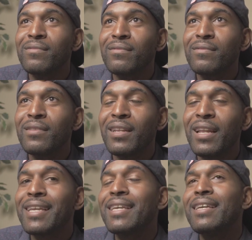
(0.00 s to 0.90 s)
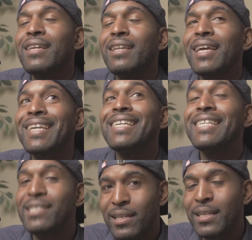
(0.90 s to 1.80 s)
Like
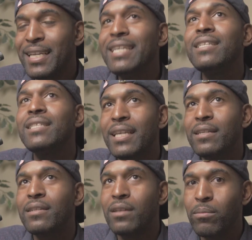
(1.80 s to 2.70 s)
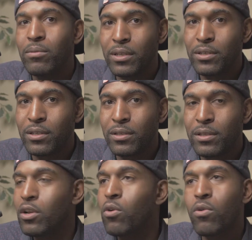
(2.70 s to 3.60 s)
easy hitting double digits.
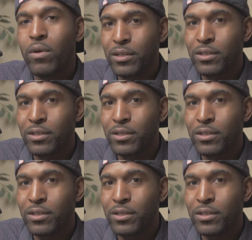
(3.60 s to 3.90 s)
No question.